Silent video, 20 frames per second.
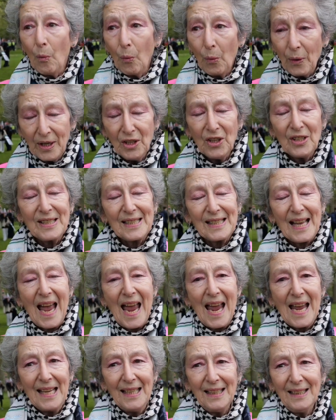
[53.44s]
We are
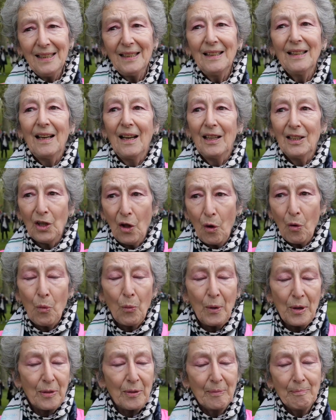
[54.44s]
saying,
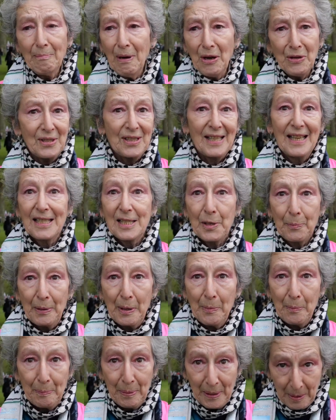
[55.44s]
along with most
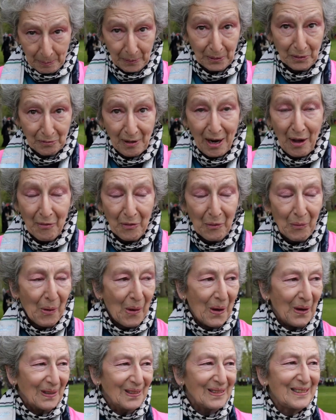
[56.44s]
sensible people around the
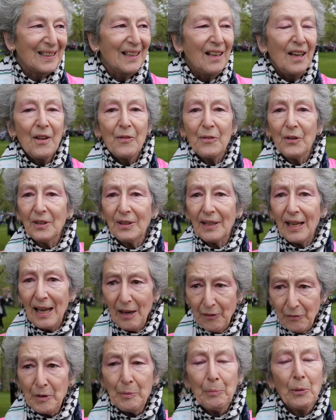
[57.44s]
world, that
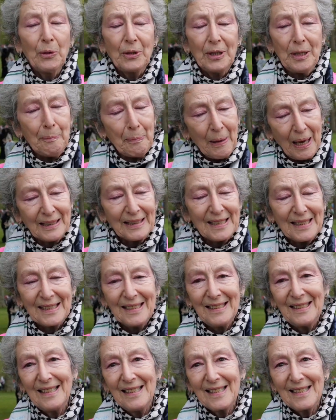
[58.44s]
everybody,
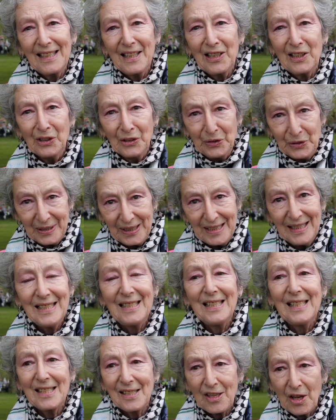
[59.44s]
Palestinians
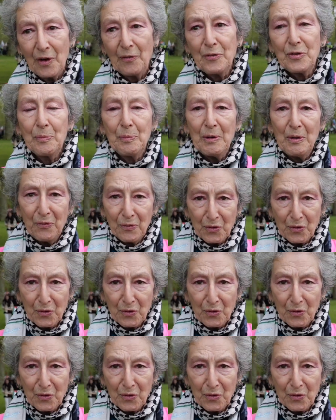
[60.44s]
included, deserve to be